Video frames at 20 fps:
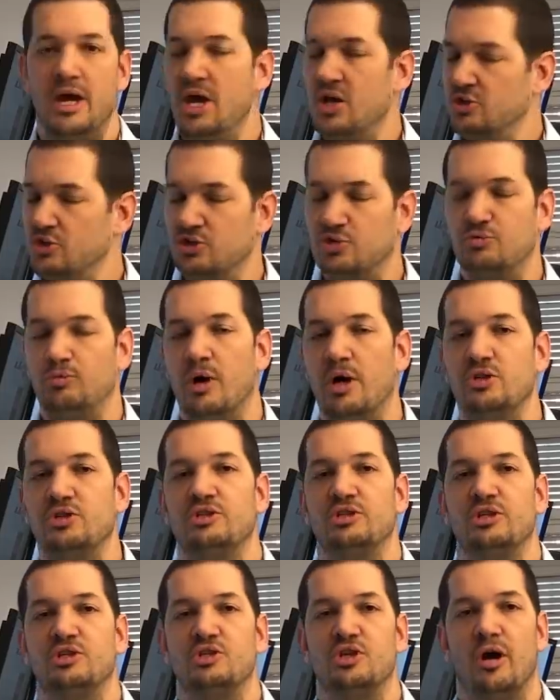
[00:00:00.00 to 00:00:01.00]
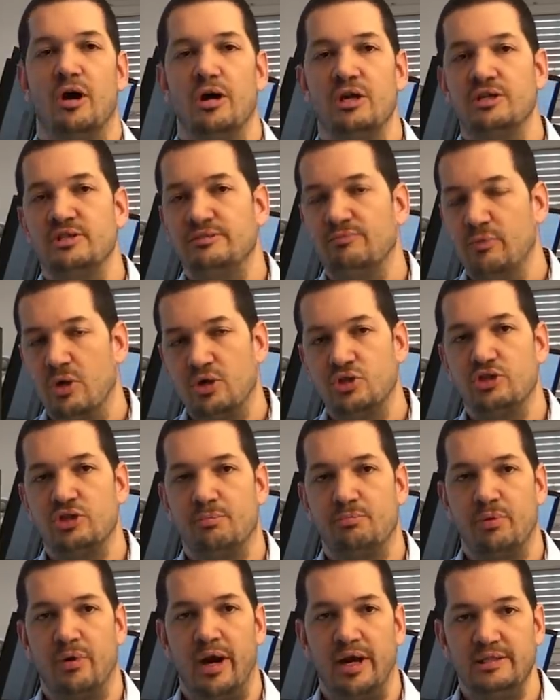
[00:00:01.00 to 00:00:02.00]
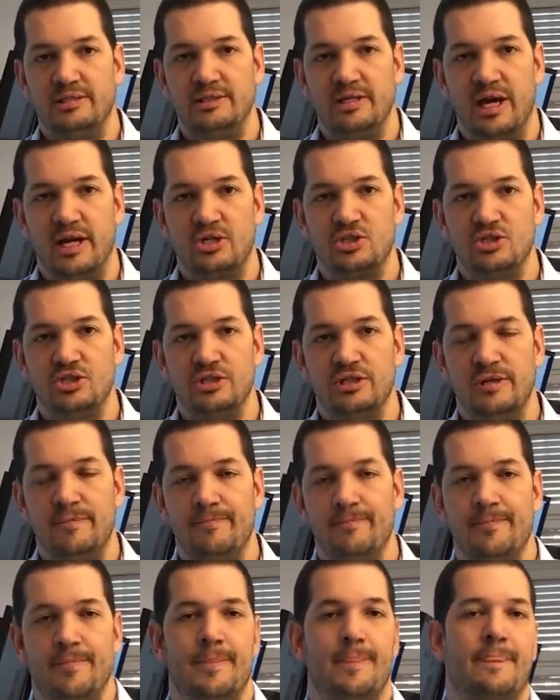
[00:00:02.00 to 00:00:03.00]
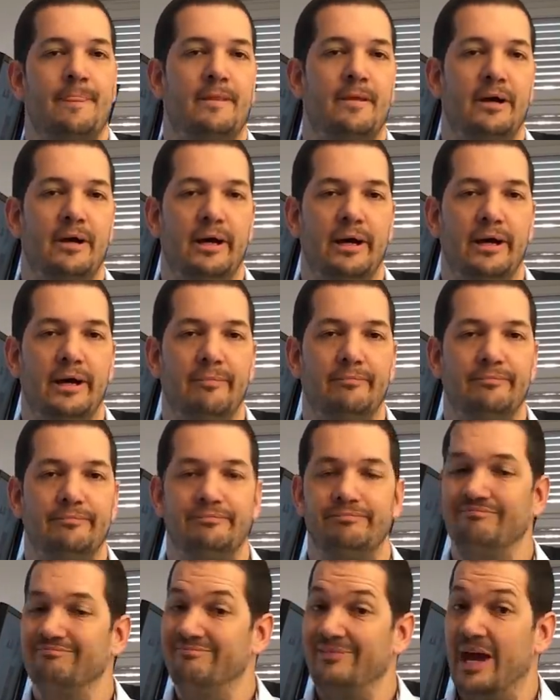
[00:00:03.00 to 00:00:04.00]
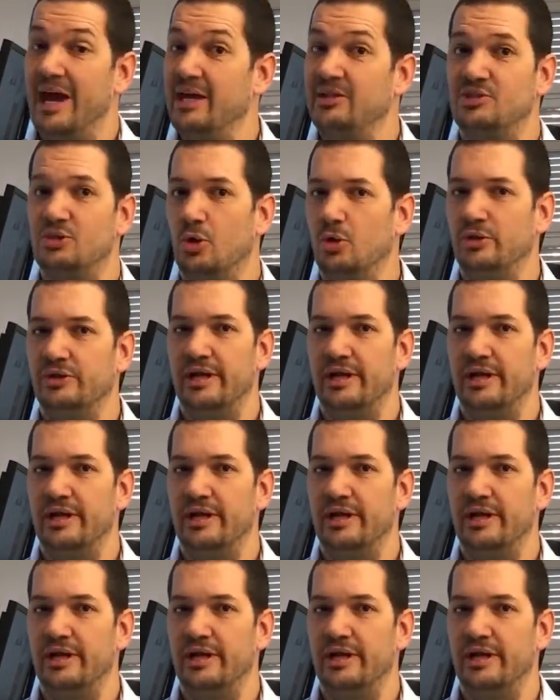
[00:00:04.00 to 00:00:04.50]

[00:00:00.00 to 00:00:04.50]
Just watch the charts, watch the price action. Um, it's all